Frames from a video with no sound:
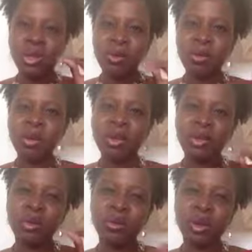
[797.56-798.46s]
where
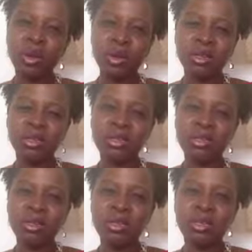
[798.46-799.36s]
your words
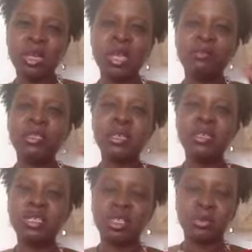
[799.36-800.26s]
have
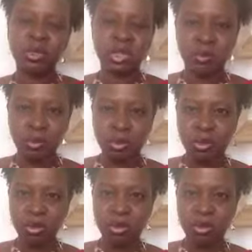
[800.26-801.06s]
touched people.